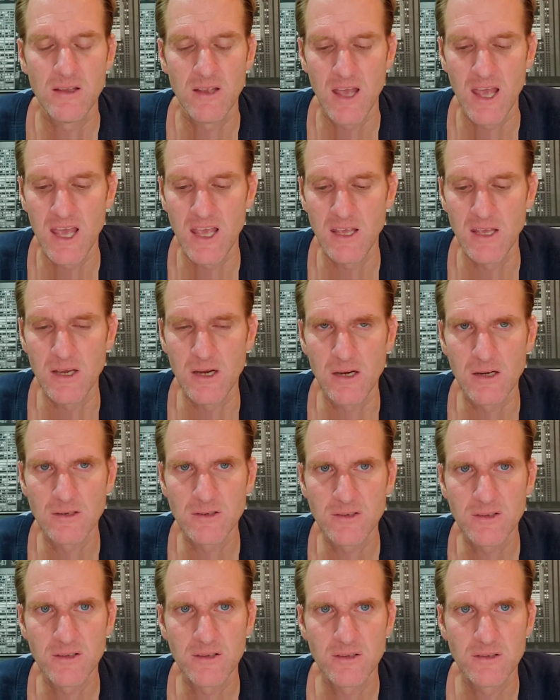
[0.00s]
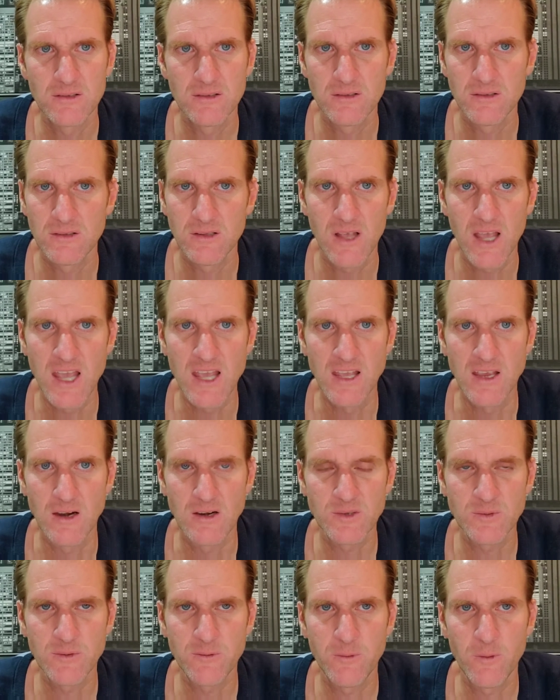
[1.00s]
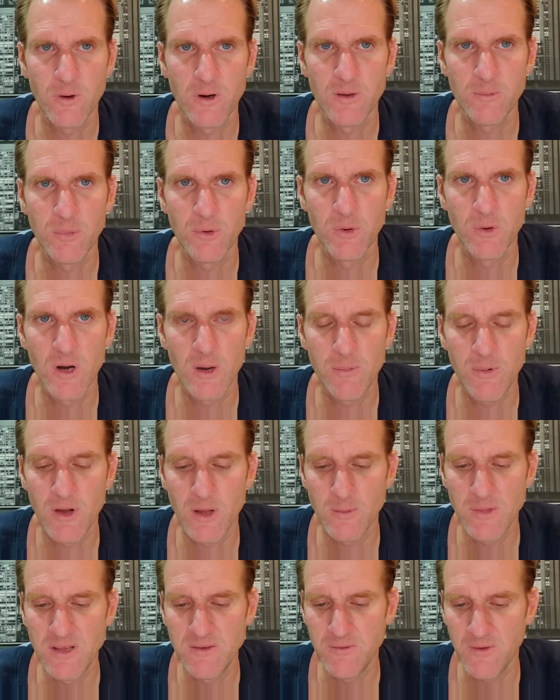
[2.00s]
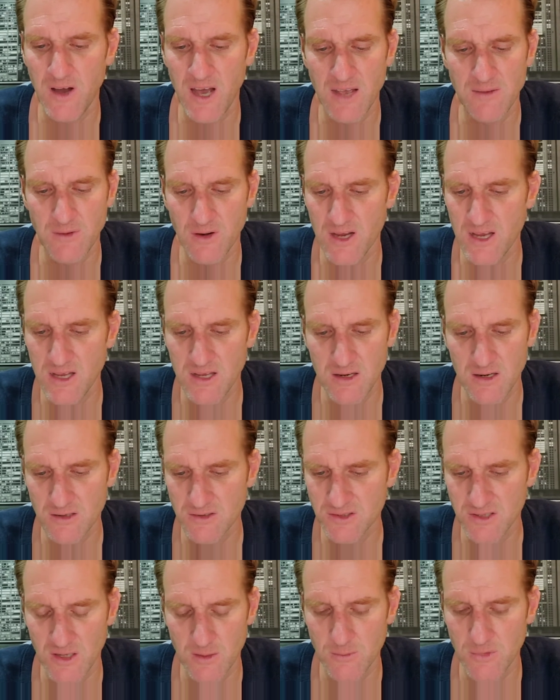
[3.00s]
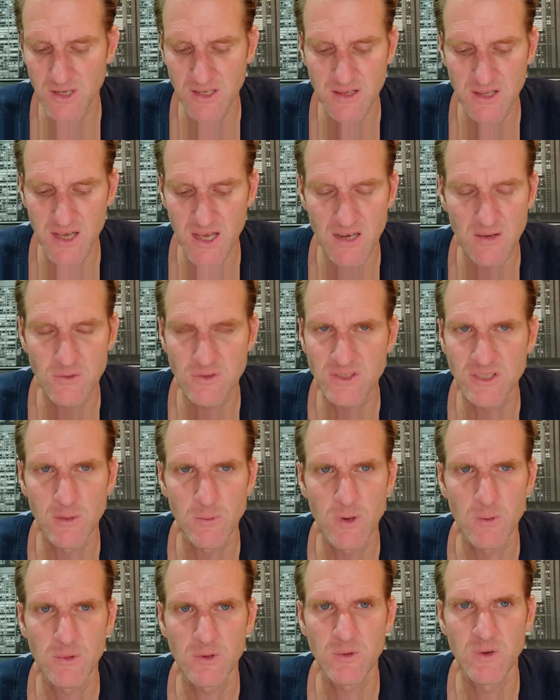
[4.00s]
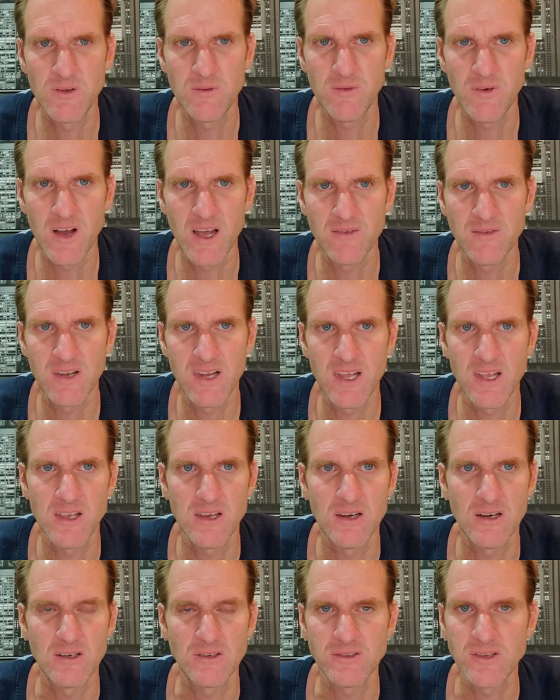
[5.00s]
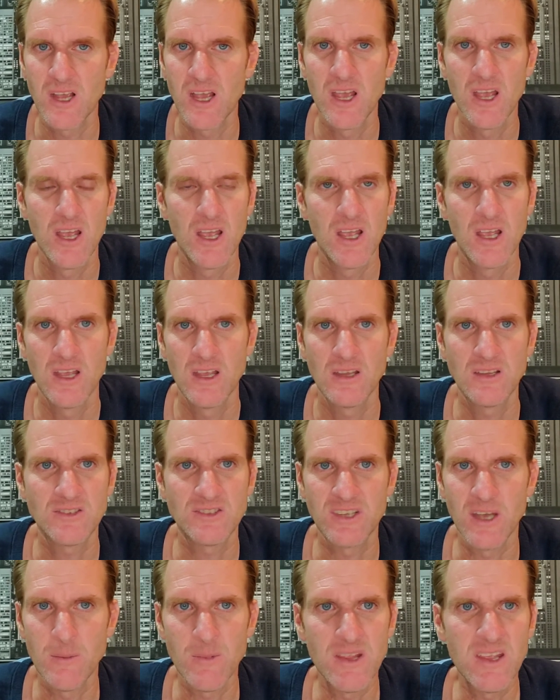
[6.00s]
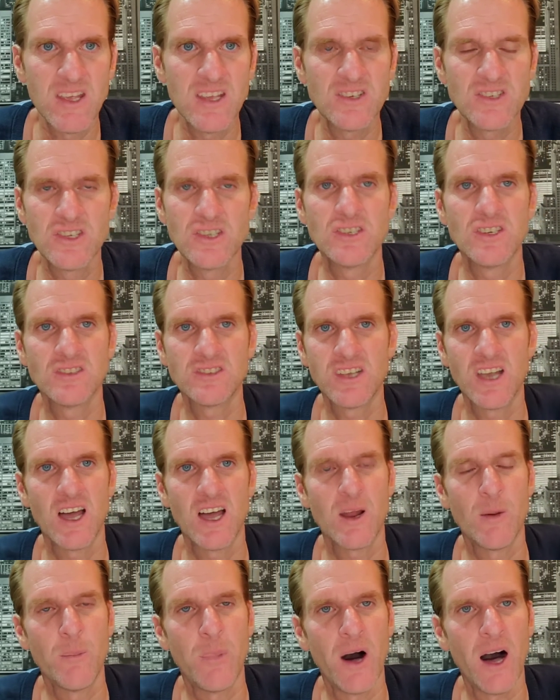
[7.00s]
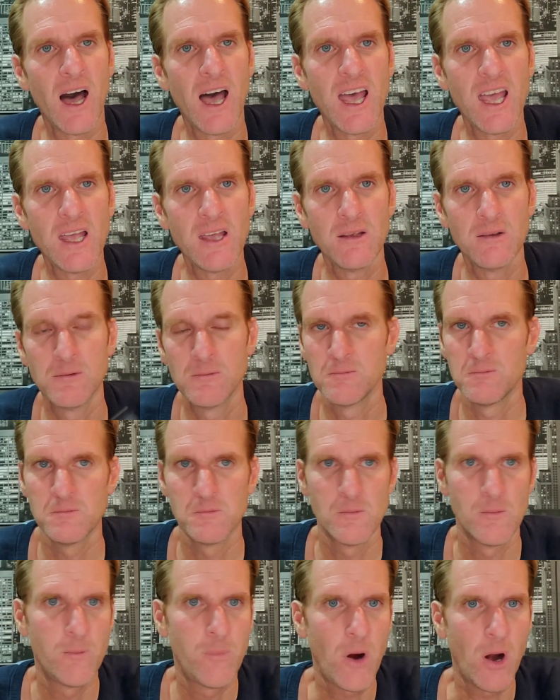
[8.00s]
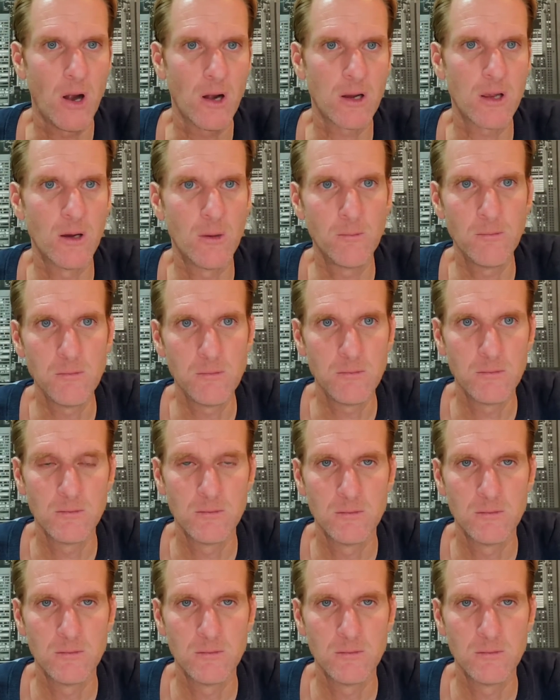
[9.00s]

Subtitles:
Eight years. 8 years before it blew up on me, 5 or 8 years, something like that. It was somewhere between 5 and 8 years. Some of these you just gotta buy, park them,